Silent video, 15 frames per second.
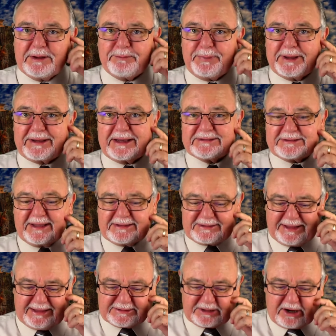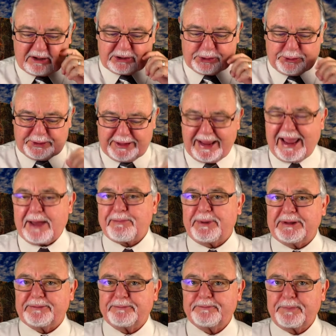because these things are going to
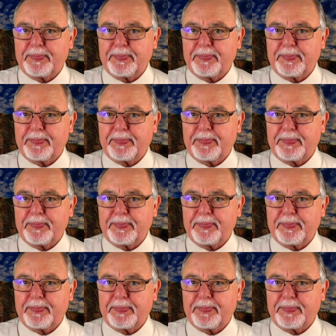happen.